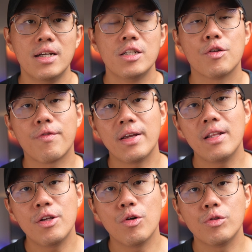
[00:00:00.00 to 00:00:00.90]
So
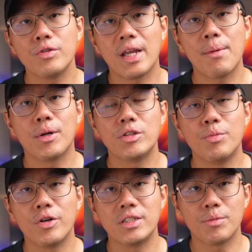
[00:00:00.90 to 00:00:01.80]
finally, you also get
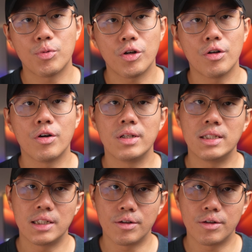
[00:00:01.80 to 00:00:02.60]
multi-point support on these